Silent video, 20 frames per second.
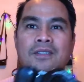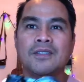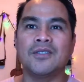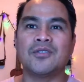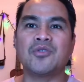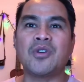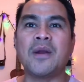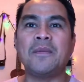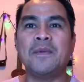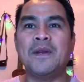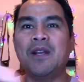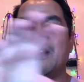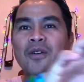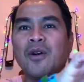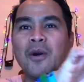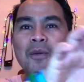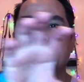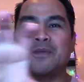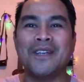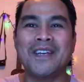traveling
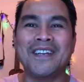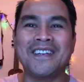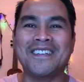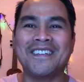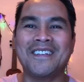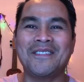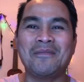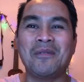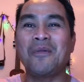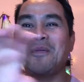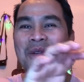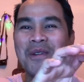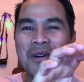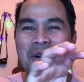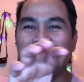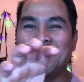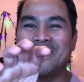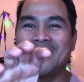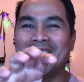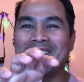object, moving
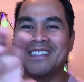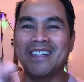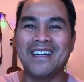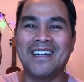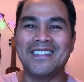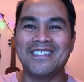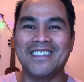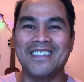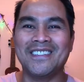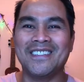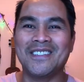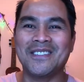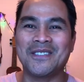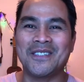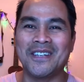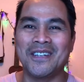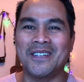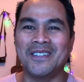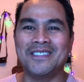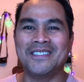object. I think that's
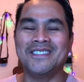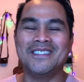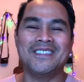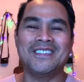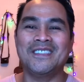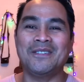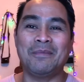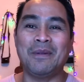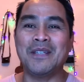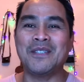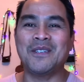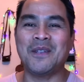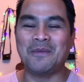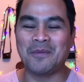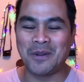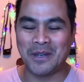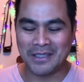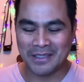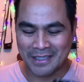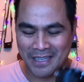a big
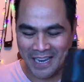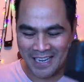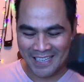difference.